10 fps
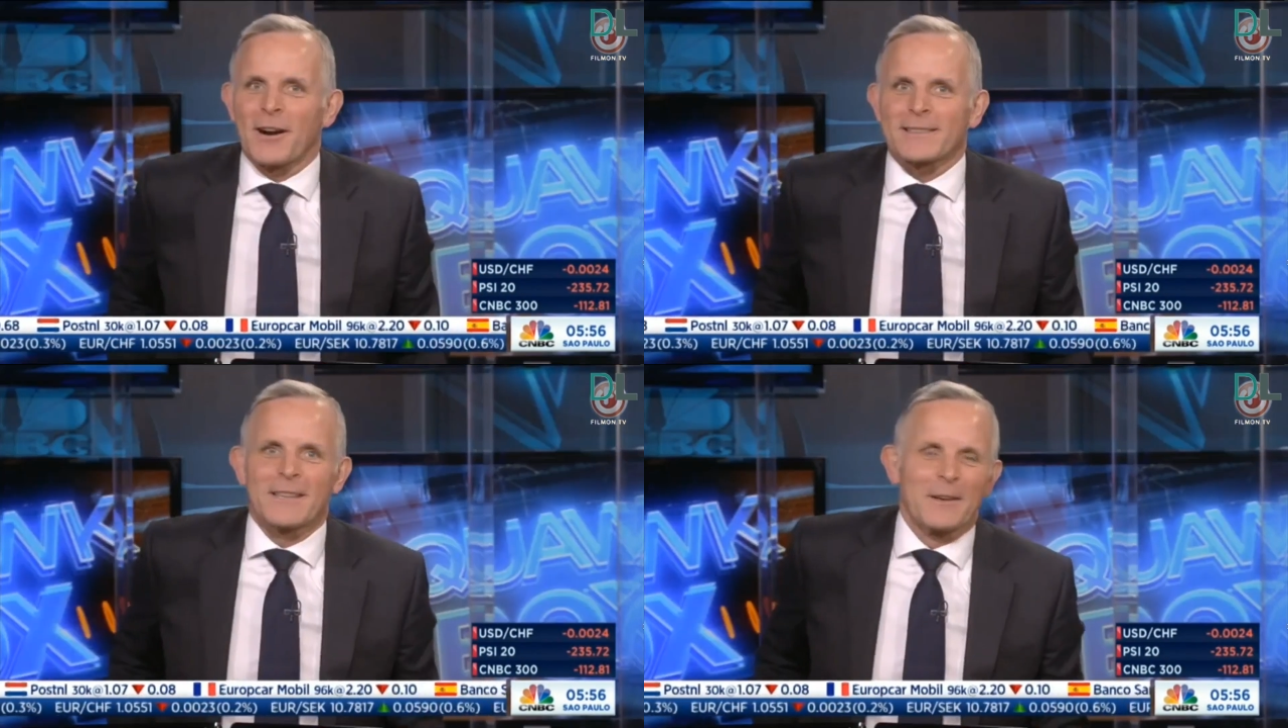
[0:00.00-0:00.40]
and
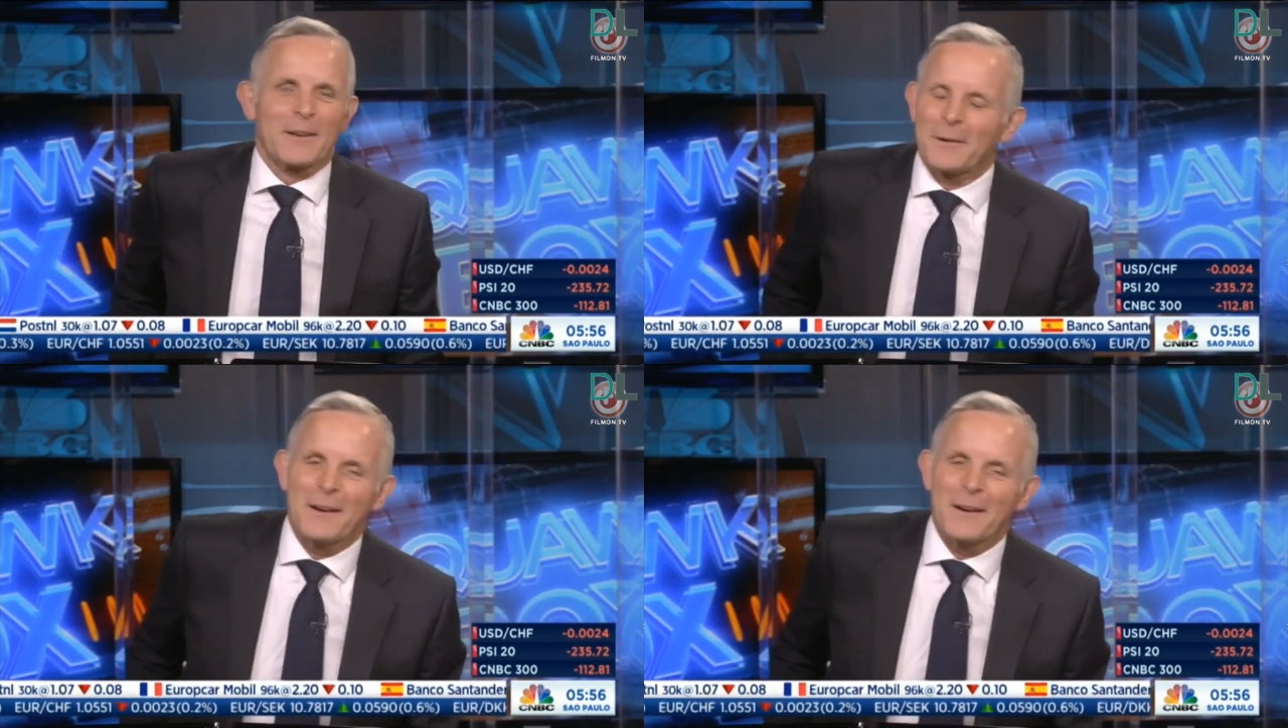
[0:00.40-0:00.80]
crash?
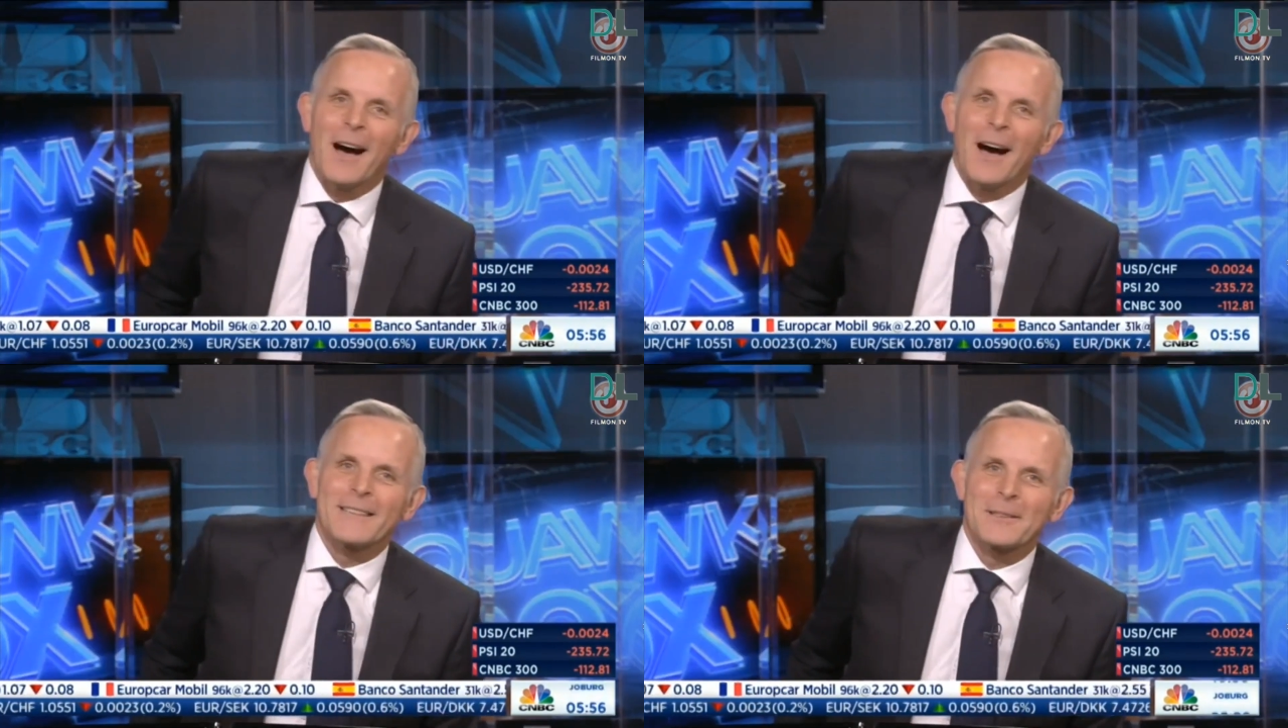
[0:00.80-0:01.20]
No.
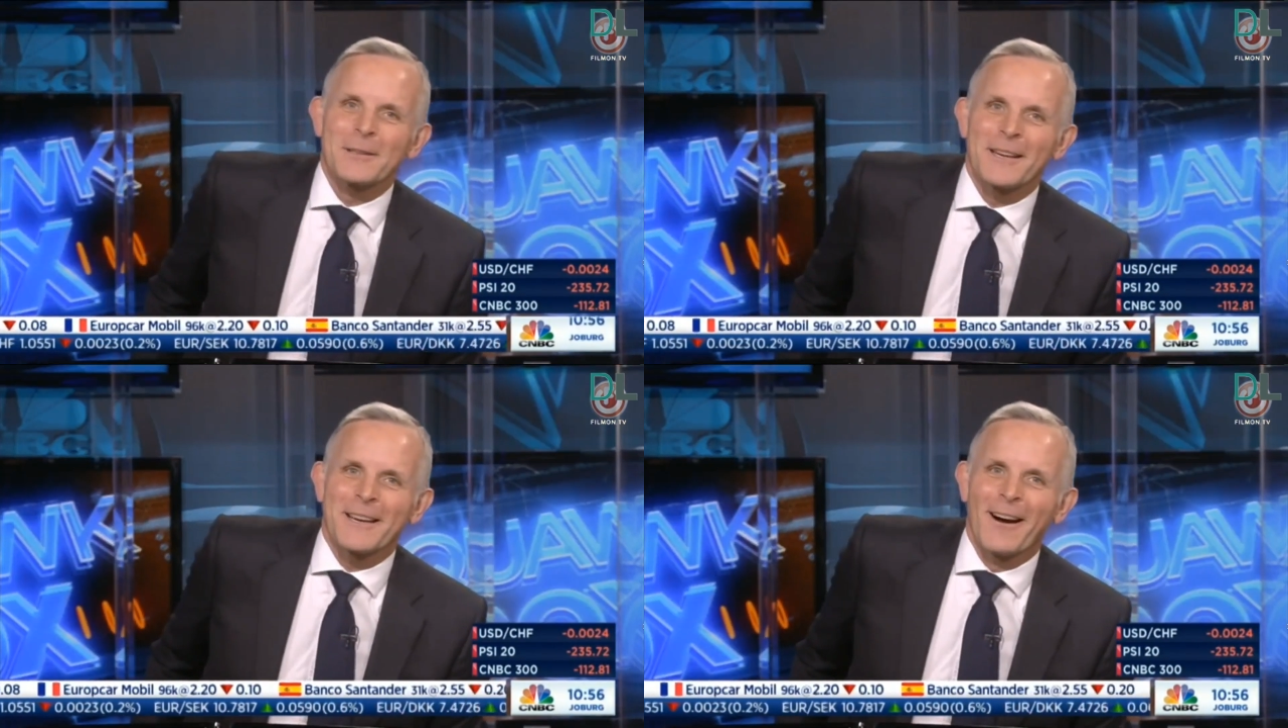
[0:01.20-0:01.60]

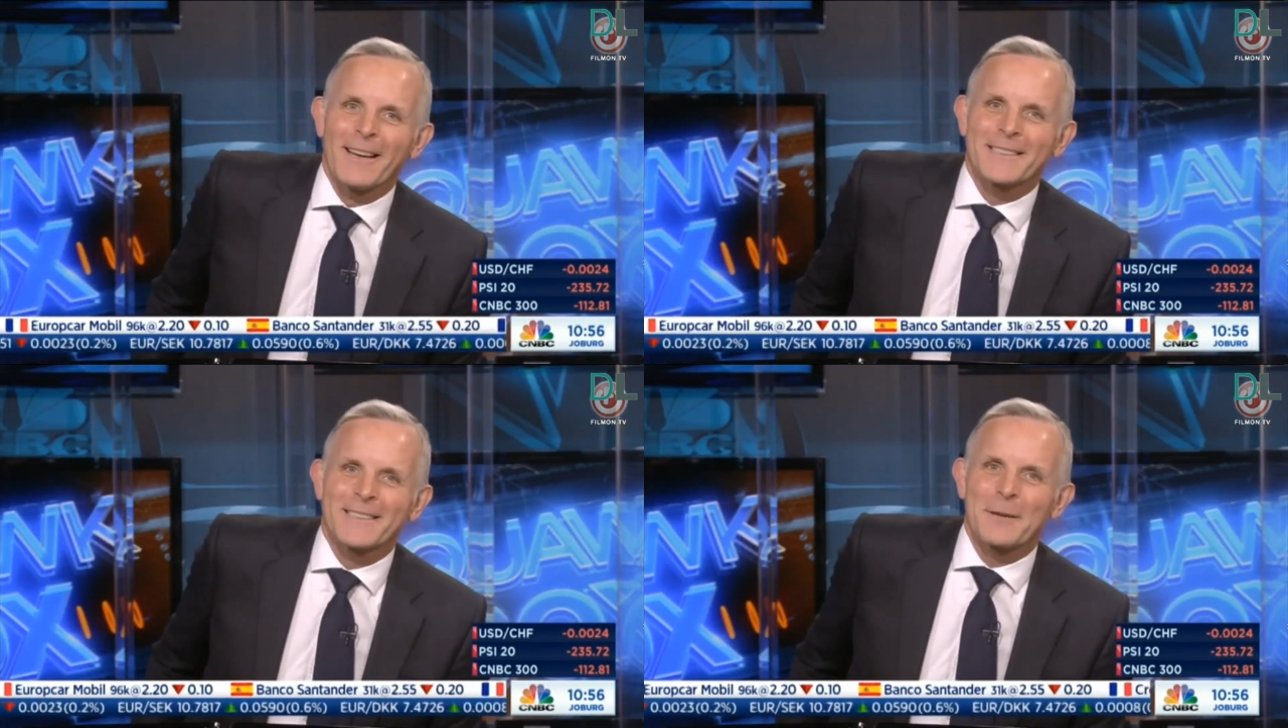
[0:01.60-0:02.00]
Daniel Lacalle,